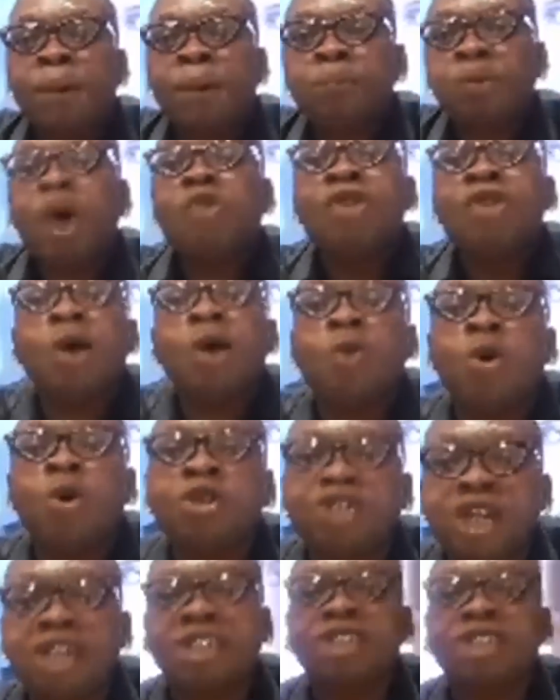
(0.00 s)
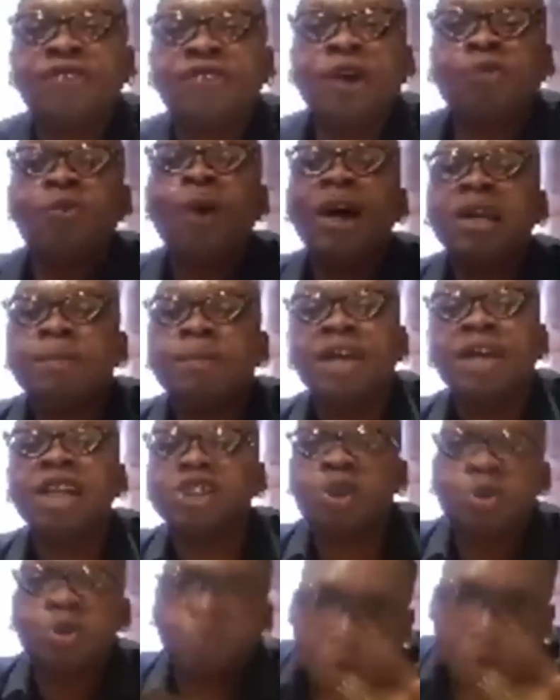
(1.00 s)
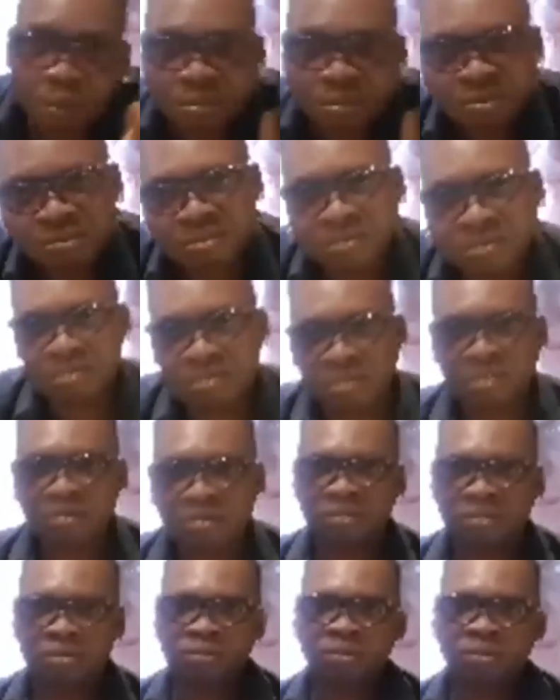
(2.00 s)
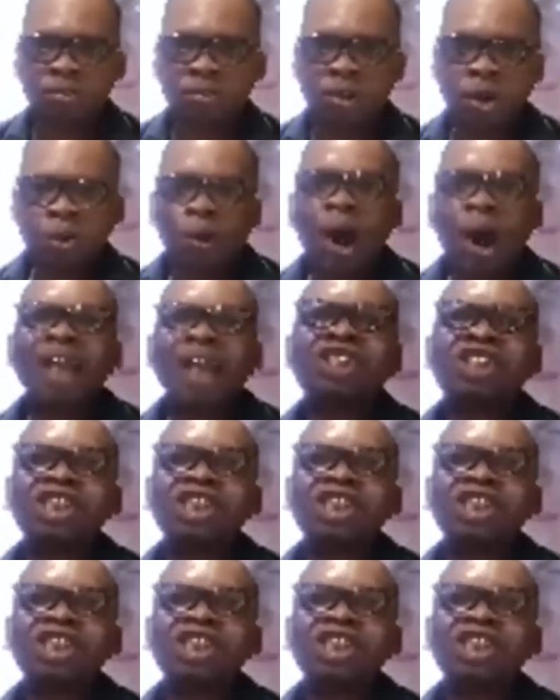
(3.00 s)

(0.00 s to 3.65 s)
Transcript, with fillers: we are go change. Fake one, be a shall come. Quasi